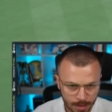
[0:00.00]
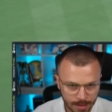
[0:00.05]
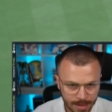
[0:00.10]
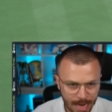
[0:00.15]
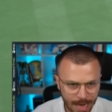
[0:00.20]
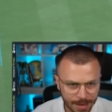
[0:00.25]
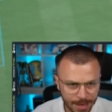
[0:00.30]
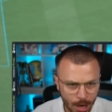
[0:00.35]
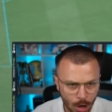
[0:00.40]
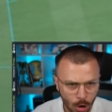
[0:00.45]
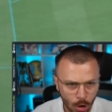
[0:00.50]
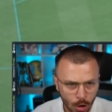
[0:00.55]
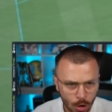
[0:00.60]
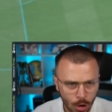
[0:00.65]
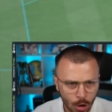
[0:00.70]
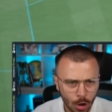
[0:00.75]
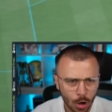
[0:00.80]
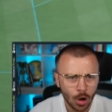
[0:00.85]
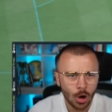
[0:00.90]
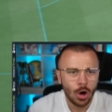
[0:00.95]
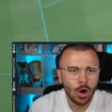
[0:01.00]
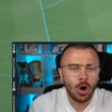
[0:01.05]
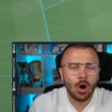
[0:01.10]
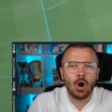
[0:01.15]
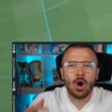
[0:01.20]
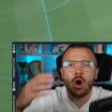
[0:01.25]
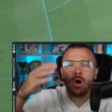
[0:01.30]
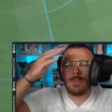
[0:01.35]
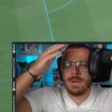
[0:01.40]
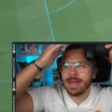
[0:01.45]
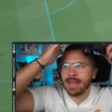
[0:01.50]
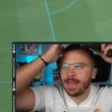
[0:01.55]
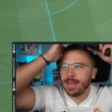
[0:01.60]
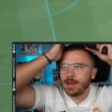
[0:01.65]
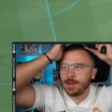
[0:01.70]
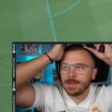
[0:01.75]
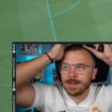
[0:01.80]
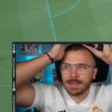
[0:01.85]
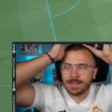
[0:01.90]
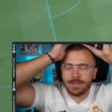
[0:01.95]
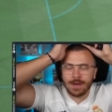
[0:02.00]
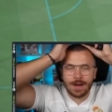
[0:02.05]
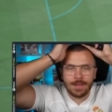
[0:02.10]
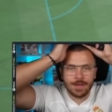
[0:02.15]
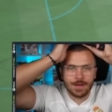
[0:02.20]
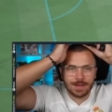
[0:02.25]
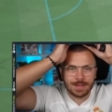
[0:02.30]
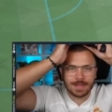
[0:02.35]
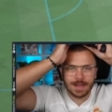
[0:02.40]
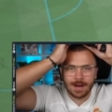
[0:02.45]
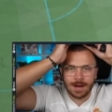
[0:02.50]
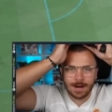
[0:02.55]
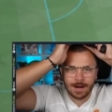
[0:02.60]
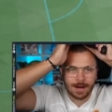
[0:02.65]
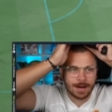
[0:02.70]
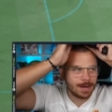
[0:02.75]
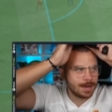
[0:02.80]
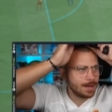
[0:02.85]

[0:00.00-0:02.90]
Sadio! Oh my goodness, van der Sar.